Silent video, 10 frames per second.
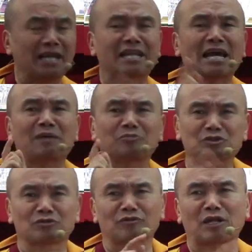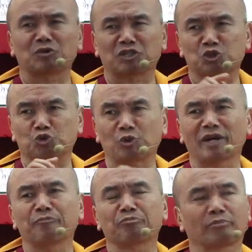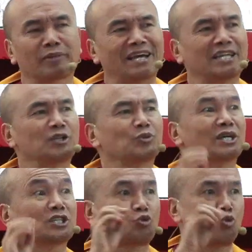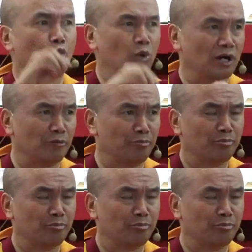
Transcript: and the emptiness of flower, these two are entity-wise one.